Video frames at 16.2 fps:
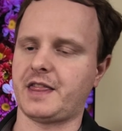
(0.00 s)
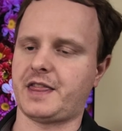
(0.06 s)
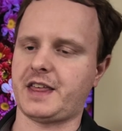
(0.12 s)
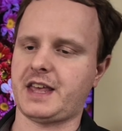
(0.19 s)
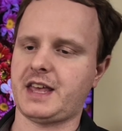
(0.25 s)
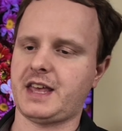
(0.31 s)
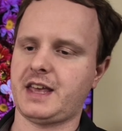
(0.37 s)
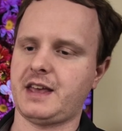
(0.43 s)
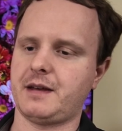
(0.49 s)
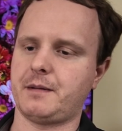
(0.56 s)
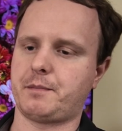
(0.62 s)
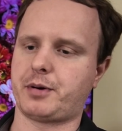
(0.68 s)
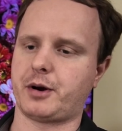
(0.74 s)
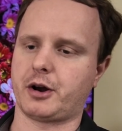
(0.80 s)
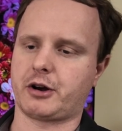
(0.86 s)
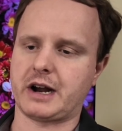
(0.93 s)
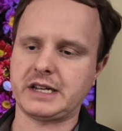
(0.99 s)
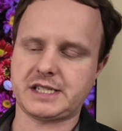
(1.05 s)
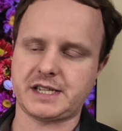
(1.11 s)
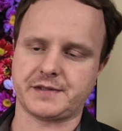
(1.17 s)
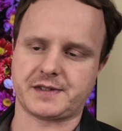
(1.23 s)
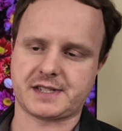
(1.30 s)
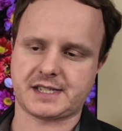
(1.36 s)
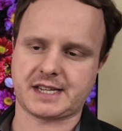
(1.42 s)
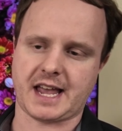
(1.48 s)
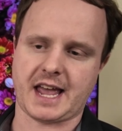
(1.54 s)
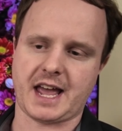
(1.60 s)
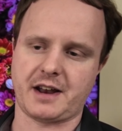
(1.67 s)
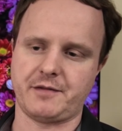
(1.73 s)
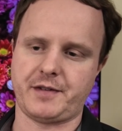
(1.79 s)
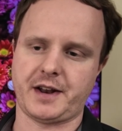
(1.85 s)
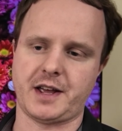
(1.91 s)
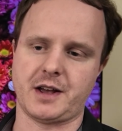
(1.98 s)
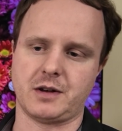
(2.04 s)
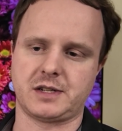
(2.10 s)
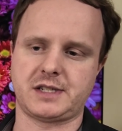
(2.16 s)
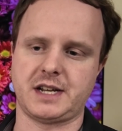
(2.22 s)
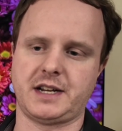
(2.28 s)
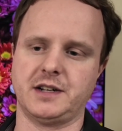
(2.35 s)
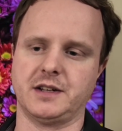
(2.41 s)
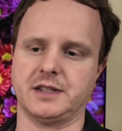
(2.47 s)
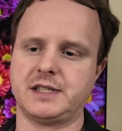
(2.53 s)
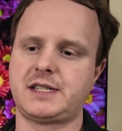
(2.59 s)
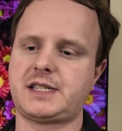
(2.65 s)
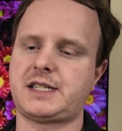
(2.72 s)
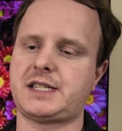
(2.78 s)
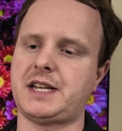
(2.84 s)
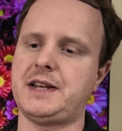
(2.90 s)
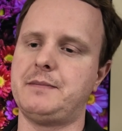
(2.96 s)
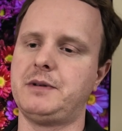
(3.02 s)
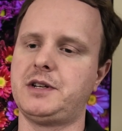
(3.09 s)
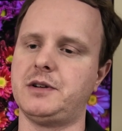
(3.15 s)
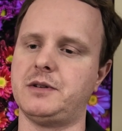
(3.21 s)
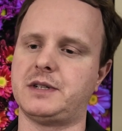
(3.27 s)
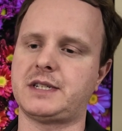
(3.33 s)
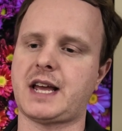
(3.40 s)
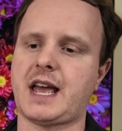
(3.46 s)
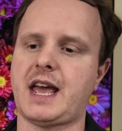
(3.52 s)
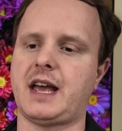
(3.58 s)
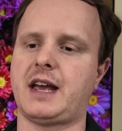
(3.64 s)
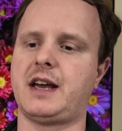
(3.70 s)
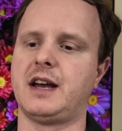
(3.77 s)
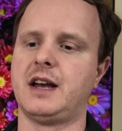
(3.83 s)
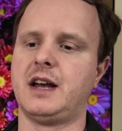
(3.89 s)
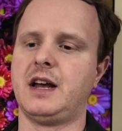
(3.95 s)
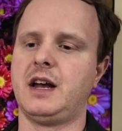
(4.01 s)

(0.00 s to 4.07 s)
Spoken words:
the progressive scan video signals seem to take